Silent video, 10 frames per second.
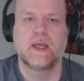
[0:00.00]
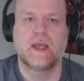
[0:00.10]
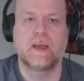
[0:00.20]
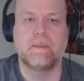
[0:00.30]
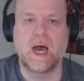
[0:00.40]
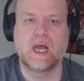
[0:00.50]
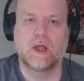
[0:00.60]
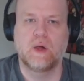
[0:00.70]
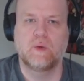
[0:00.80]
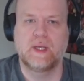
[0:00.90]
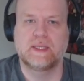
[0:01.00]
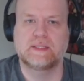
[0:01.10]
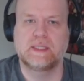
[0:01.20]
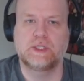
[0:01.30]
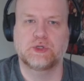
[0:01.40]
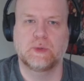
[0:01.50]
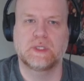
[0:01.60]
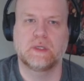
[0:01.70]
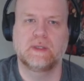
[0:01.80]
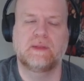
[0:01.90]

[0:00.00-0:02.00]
imago is the true adult,